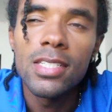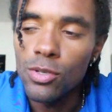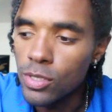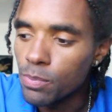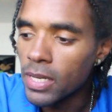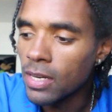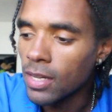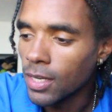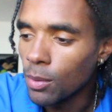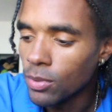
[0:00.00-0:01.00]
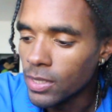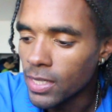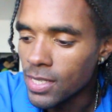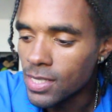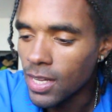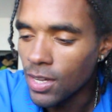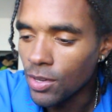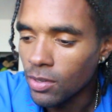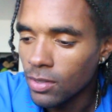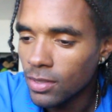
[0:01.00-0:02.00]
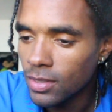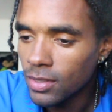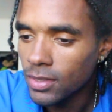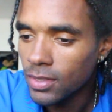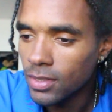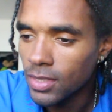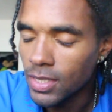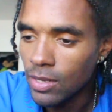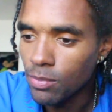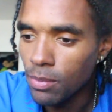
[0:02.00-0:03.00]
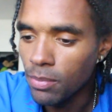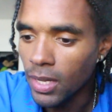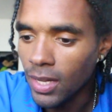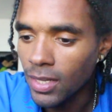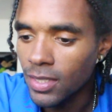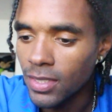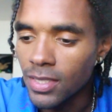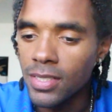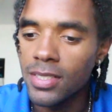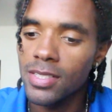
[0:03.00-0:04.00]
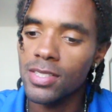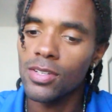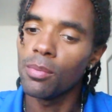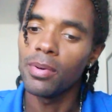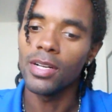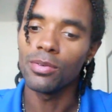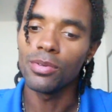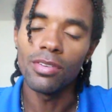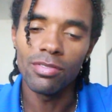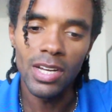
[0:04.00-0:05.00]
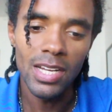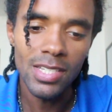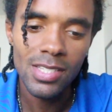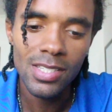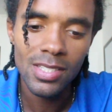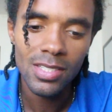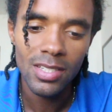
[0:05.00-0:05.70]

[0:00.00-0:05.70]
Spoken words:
So it's been a couple days now since I've been back, and it's gone by really fast.